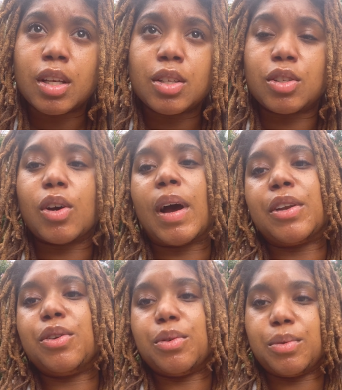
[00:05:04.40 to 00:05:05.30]
So I
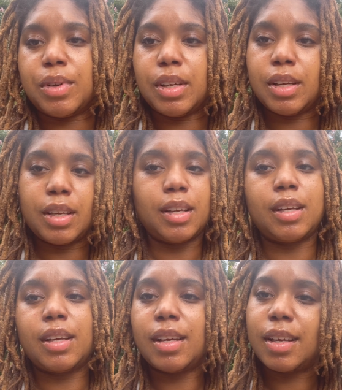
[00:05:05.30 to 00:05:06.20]
knew,
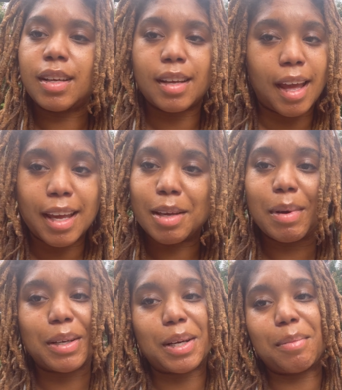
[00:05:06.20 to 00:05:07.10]
he
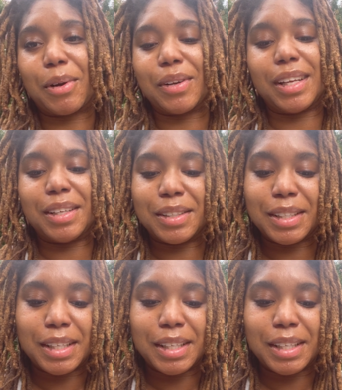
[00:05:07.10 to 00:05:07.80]
about to come early,